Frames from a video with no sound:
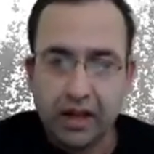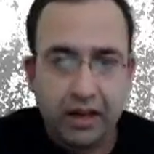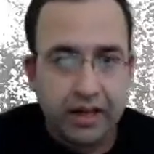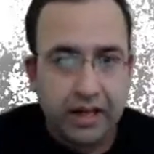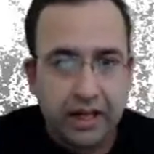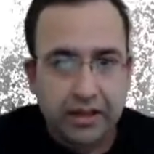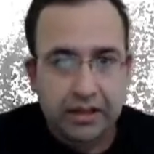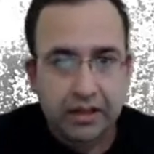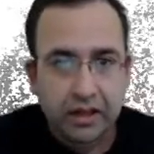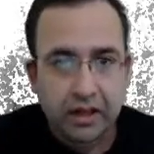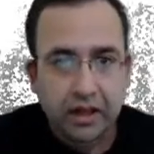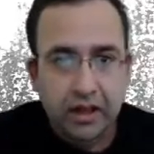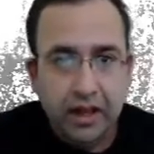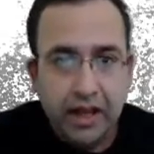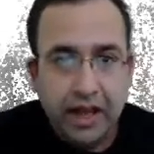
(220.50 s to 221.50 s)
Next,
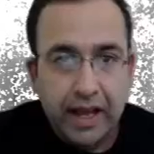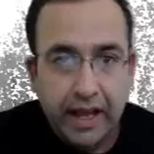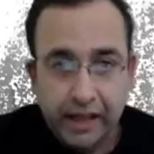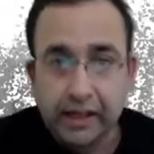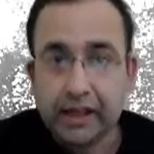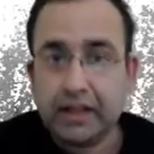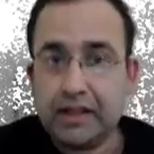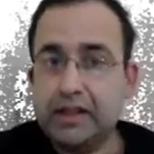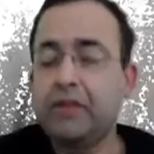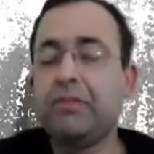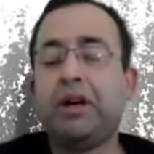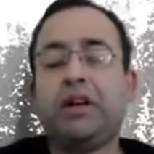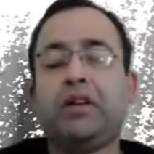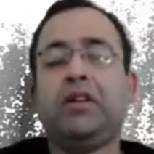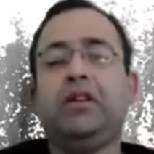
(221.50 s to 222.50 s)
N K cell
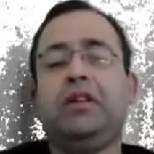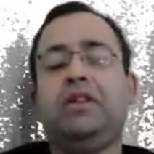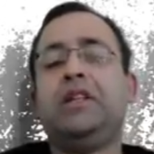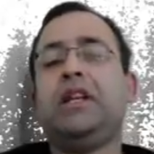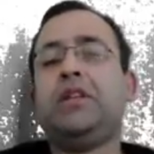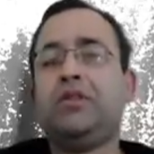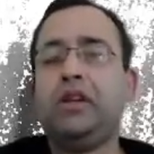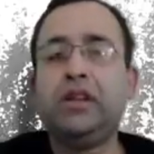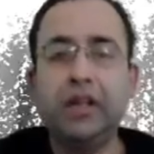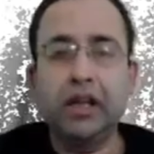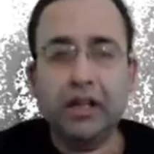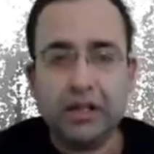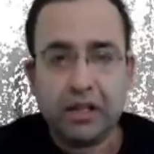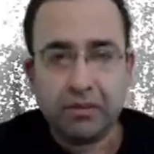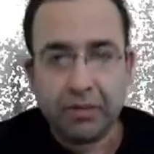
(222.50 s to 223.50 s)
marker, natural
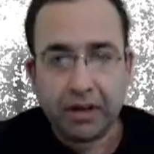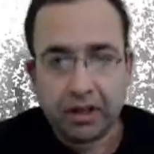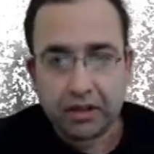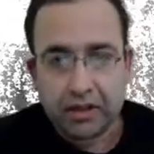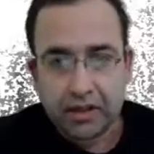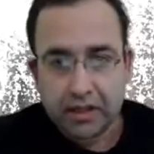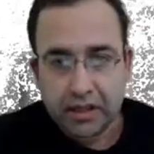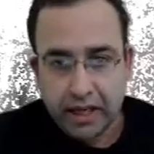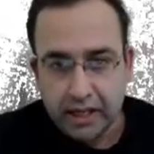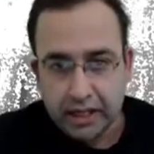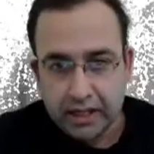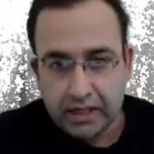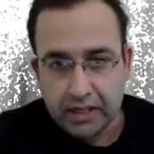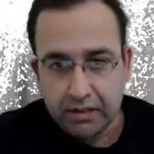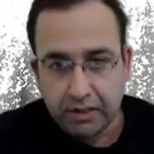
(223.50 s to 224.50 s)
killer cell markers. N
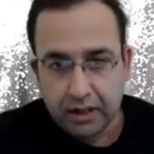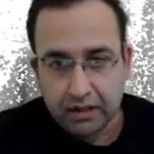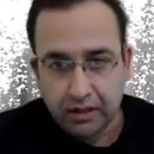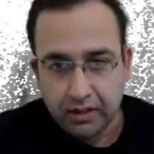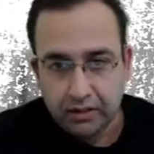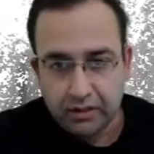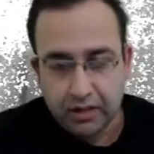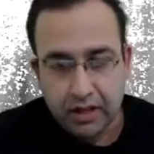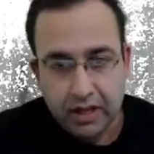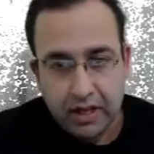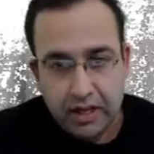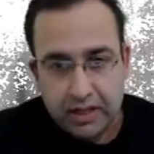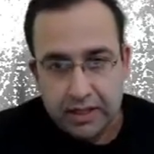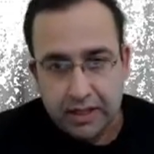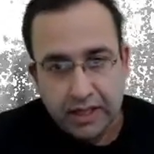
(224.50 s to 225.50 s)
K cell markers
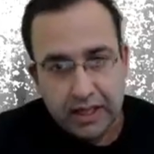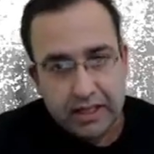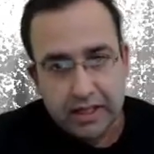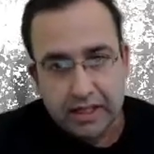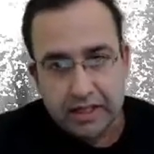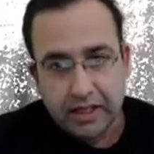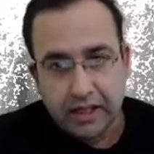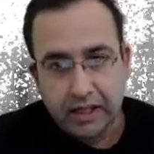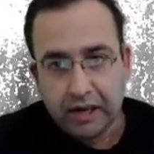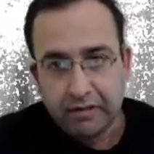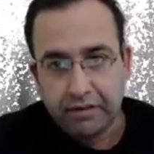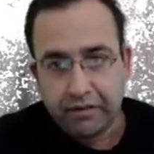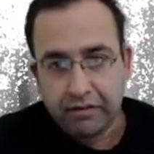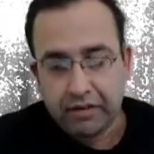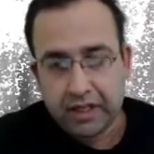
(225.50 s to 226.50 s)
C D sixteen and
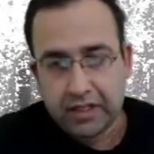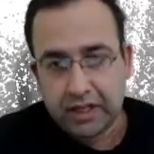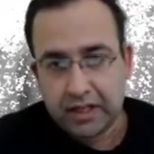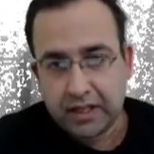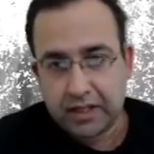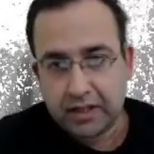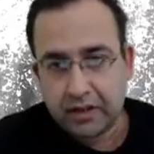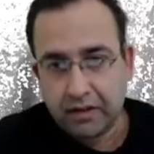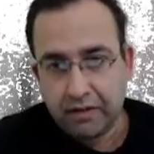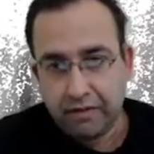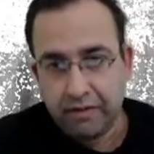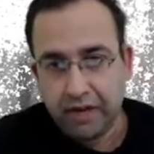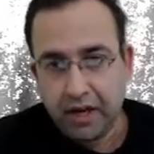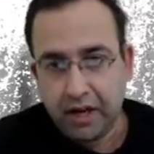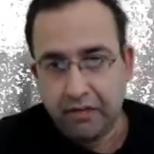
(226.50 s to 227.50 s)
fifty-six,
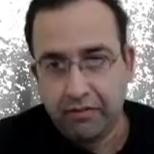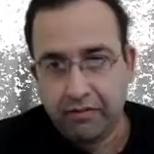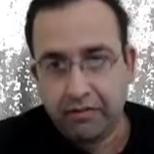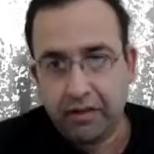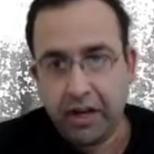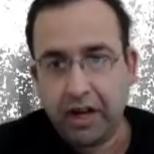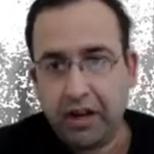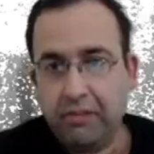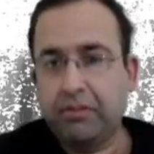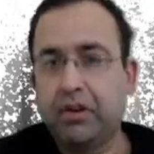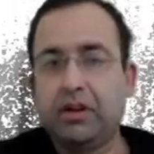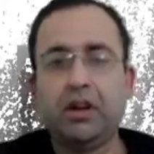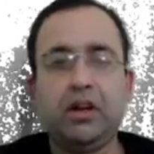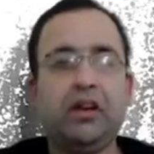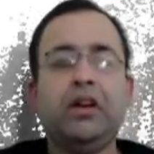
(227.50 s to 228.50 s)
very very
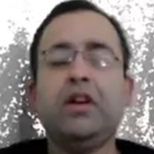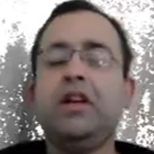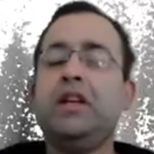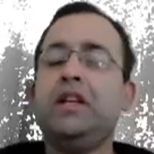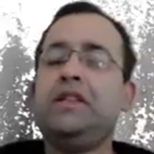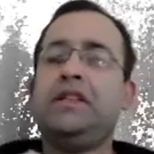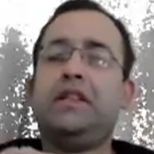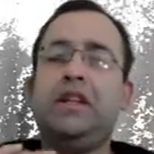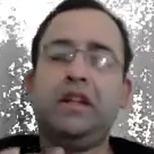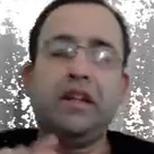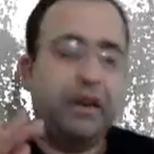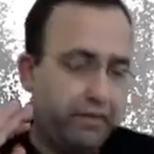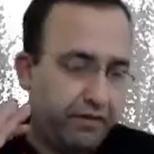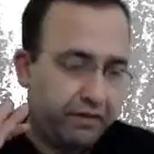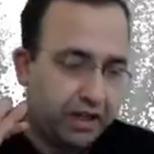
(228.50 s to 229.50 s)
important. sixteen
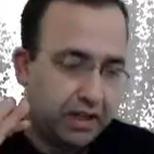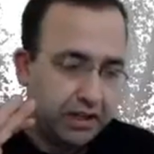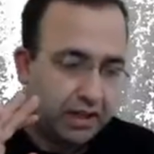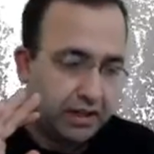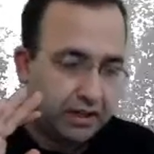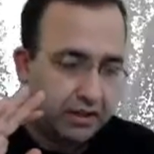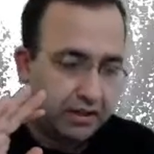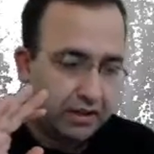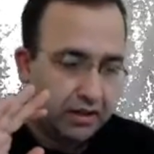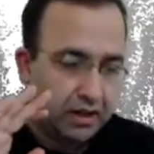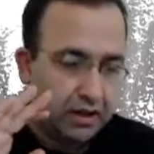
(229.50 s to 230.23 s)
and fifty-six.